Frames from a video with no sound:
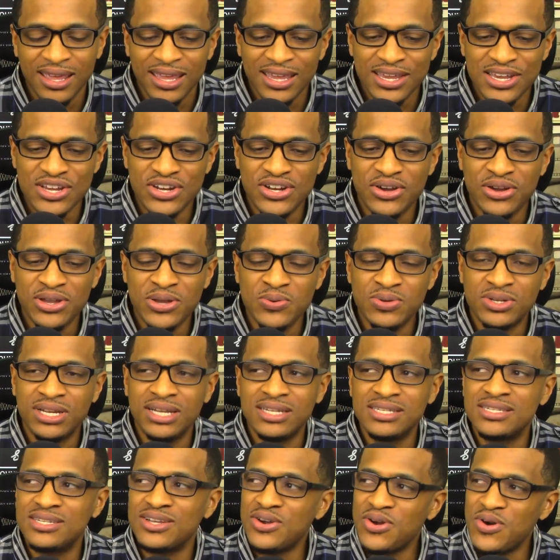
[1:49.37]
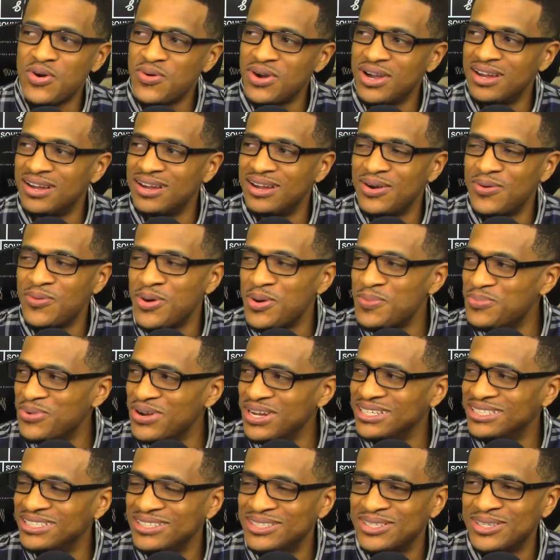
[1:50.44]
you know, he was like, So, uh, what
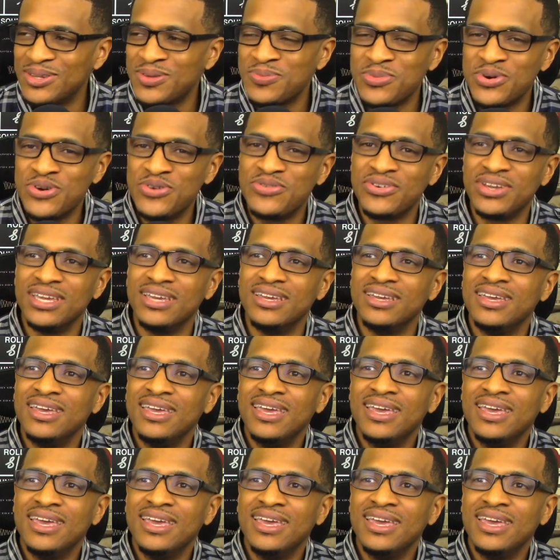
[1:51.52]
brings you to the movie?